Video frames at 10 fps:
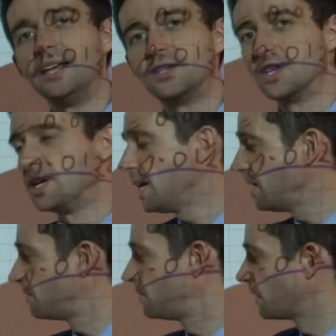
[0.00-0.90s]
is that
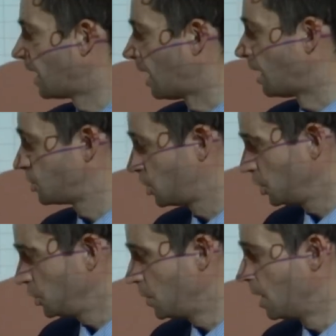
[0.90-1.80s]
if
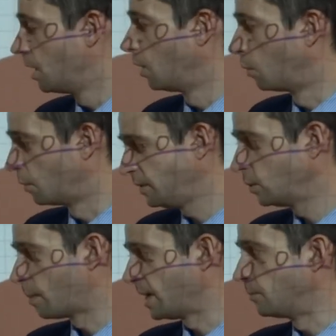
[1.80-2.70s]
2 or
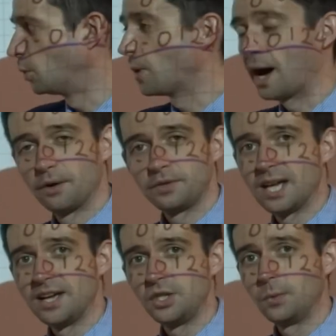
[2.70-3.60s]
fewer people out of
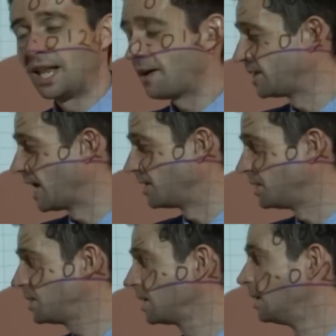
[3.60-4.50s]
the 80 were
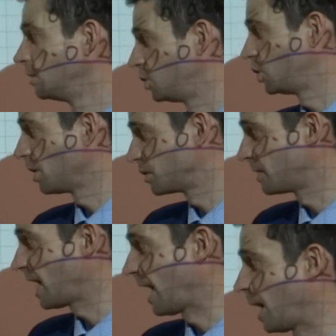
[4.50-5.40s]
left-handed, the chance
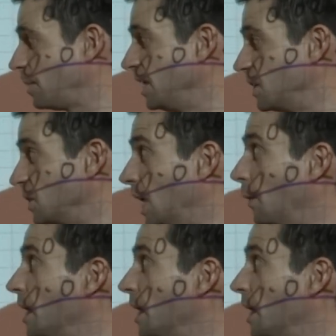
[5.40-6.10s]
of that happening is low